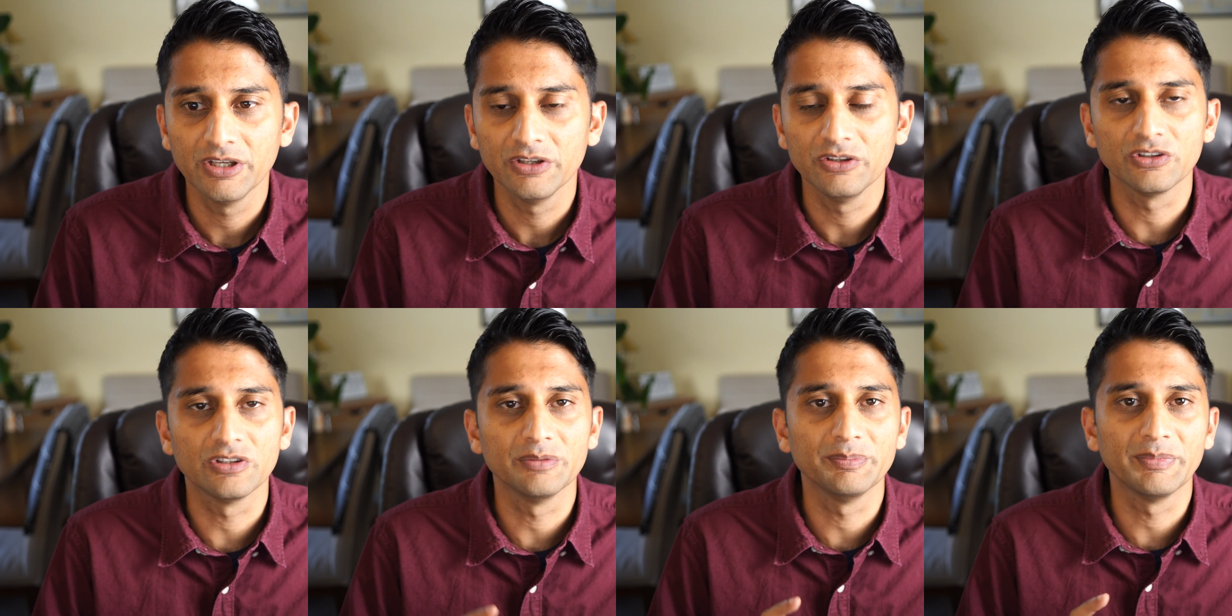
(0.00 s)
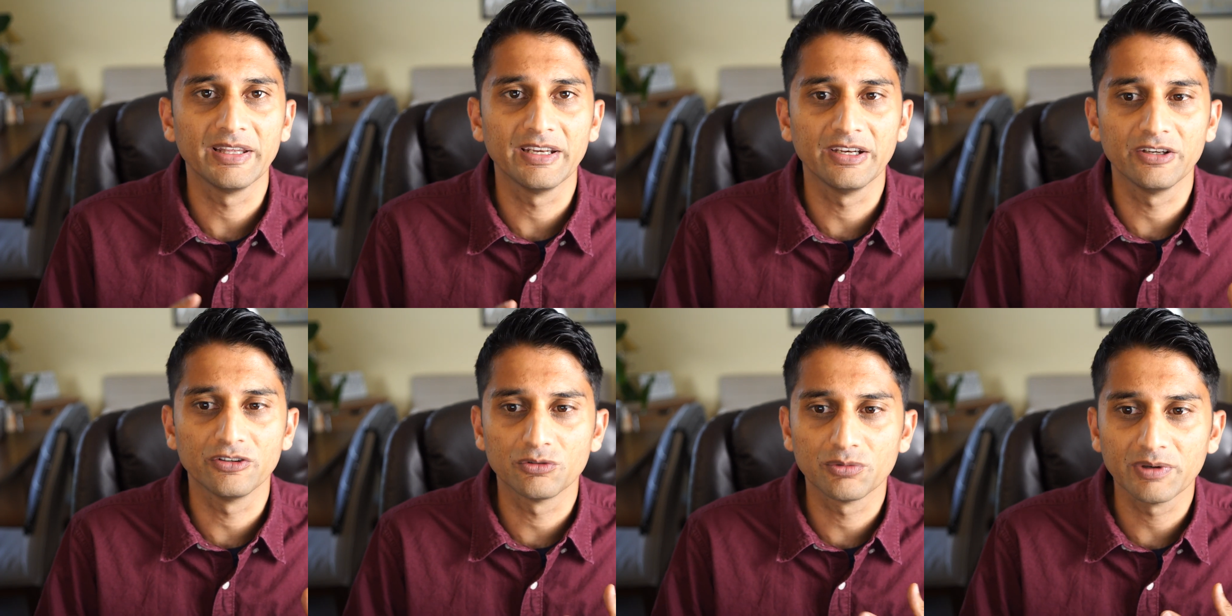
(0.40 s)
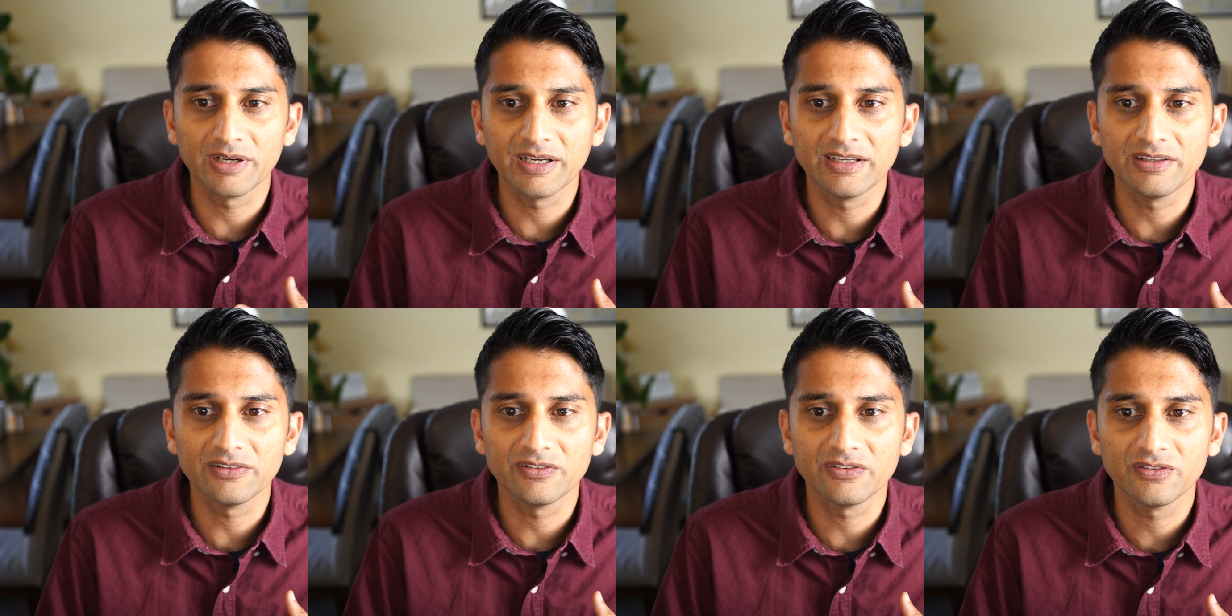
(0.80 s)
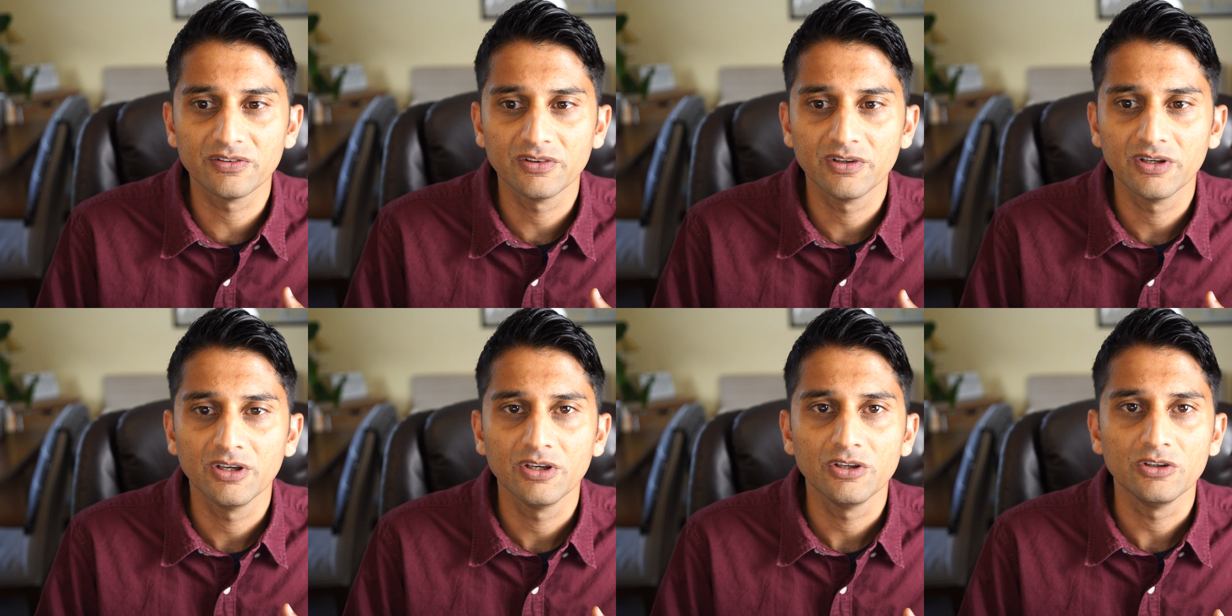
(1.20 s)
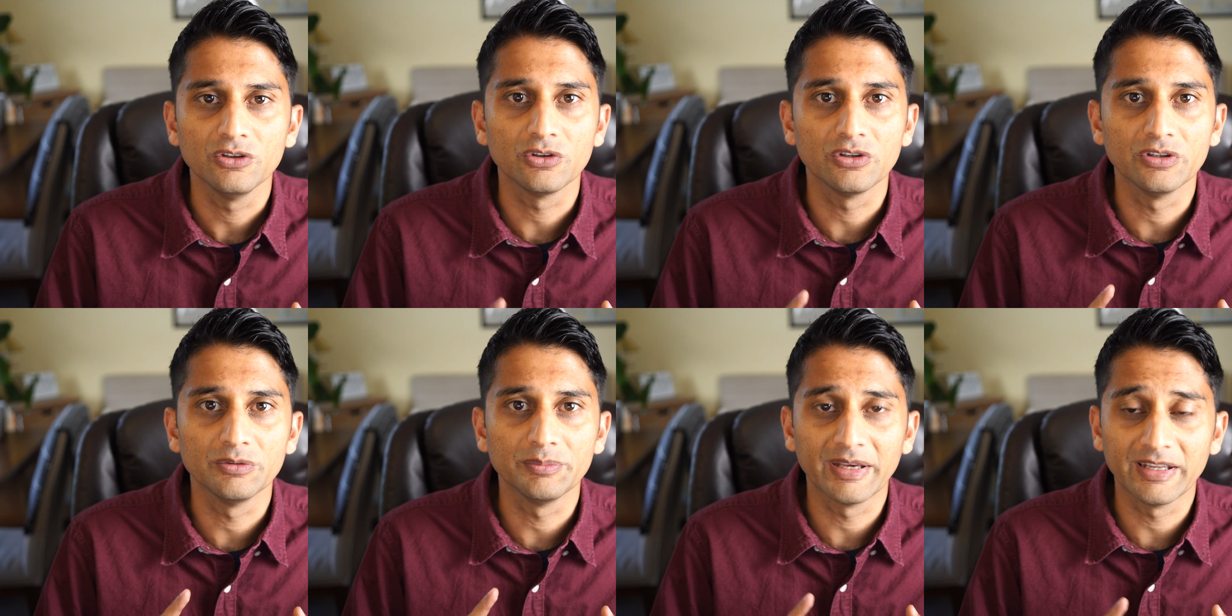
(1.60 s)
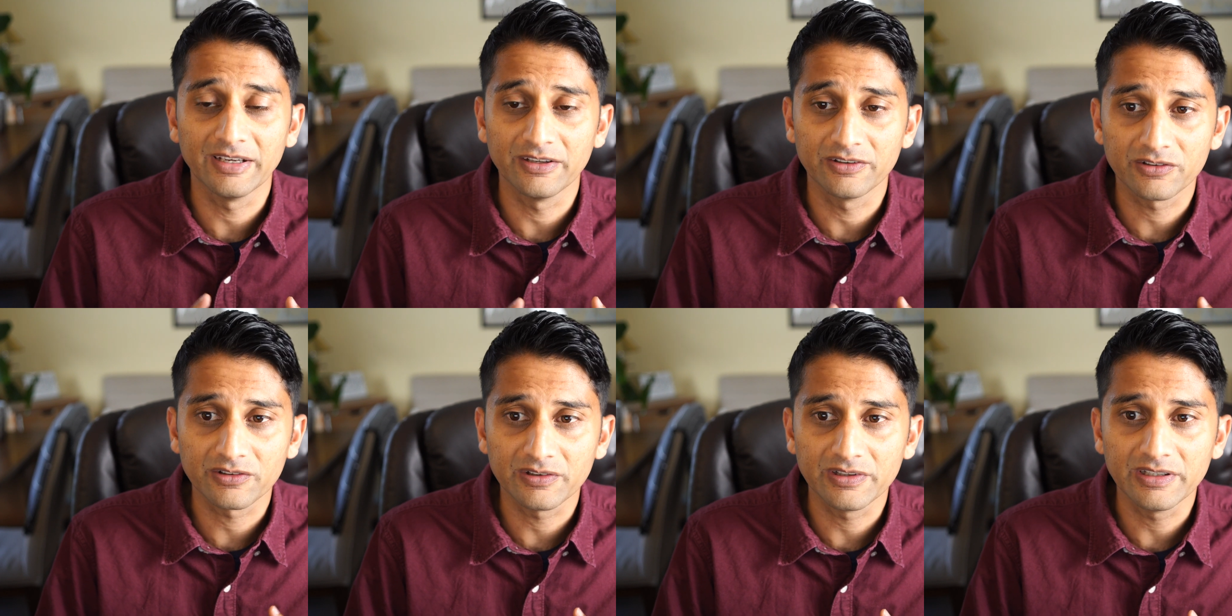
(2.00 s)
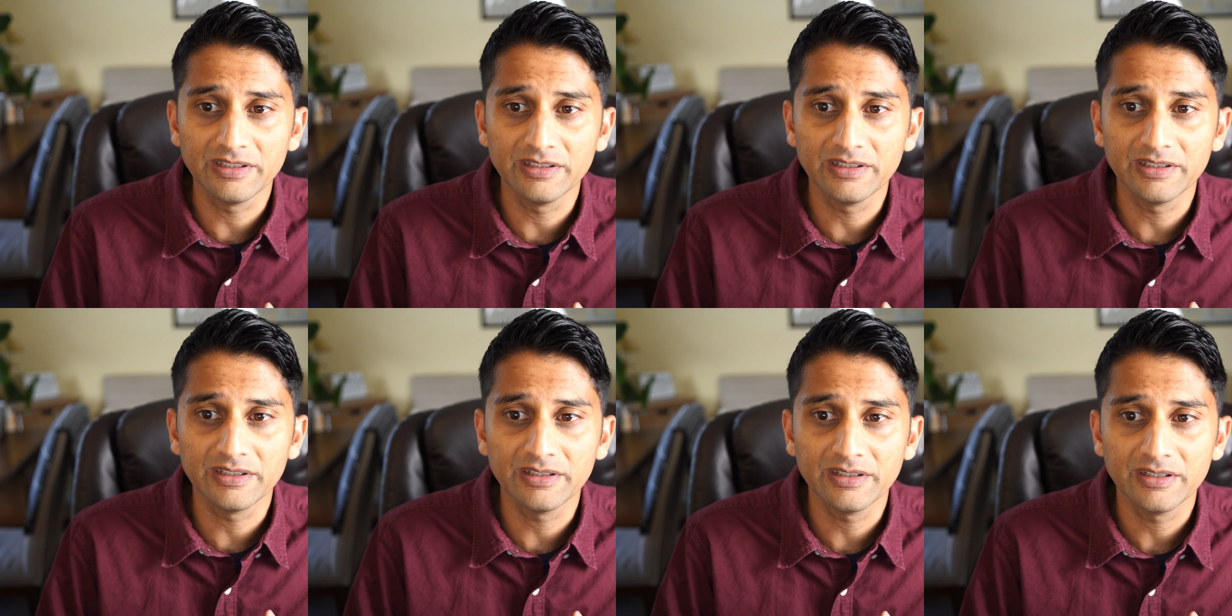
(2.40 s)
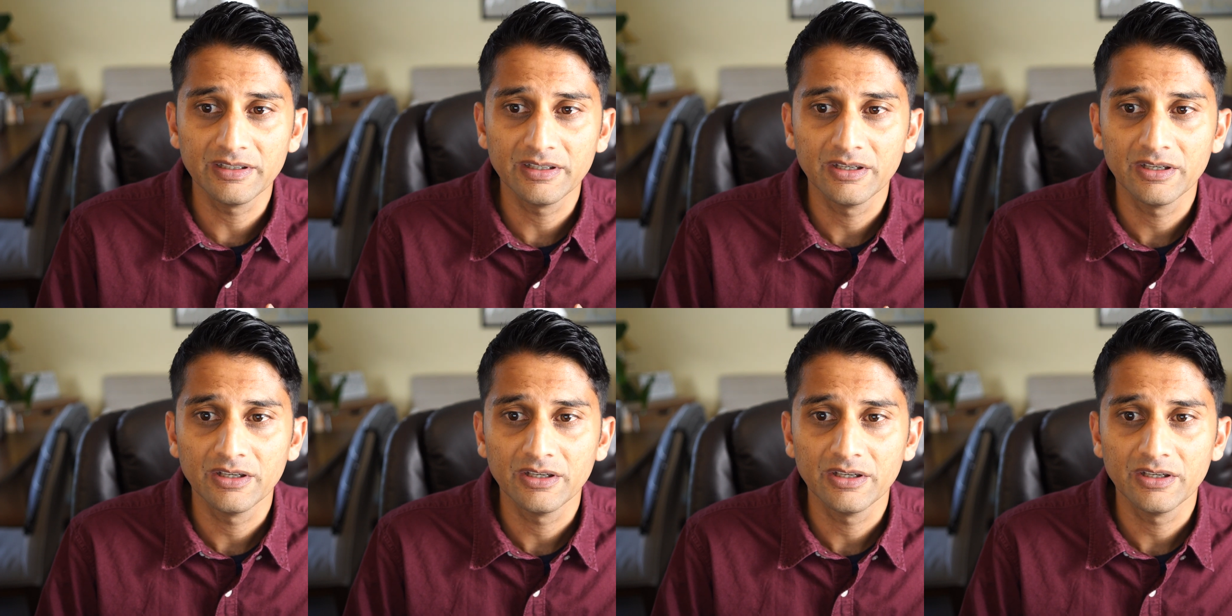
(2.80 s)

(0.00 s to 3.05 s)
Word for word: You can manage rates, you can manage cleaning,